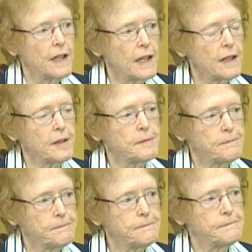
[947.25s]
All
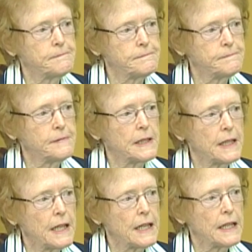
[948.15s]
right.
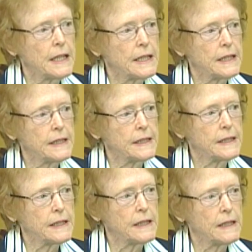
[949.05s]
So
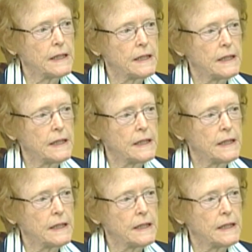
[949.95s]
will this